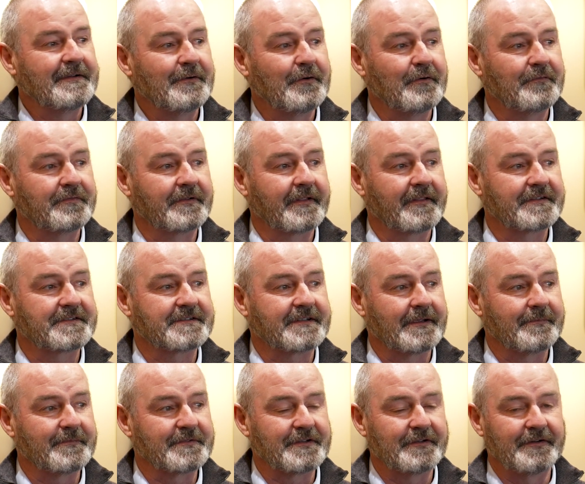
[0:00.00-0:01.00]
Hopefully this
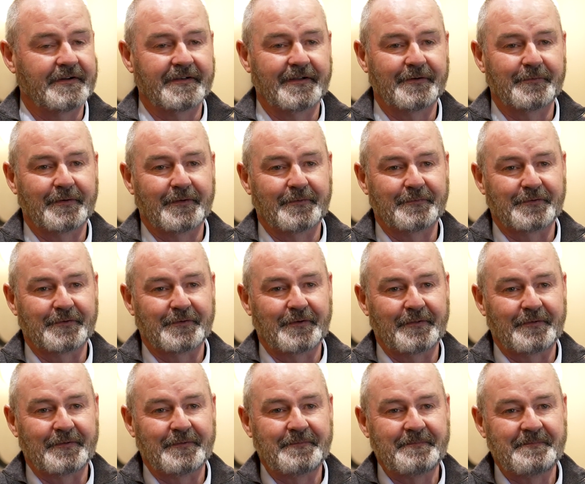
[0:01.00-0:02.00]
time it's not a 0-0 draw
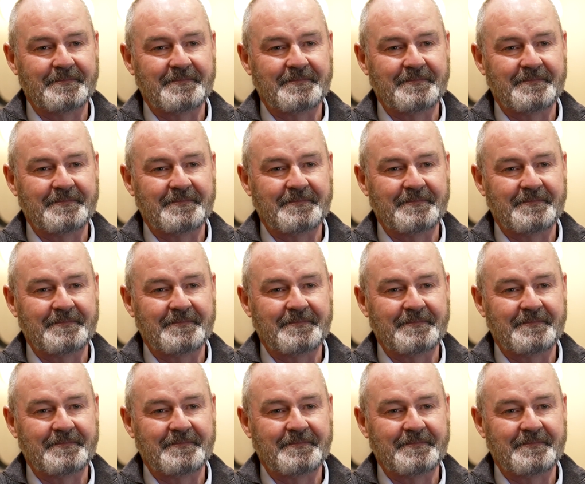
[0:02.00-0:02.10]
though.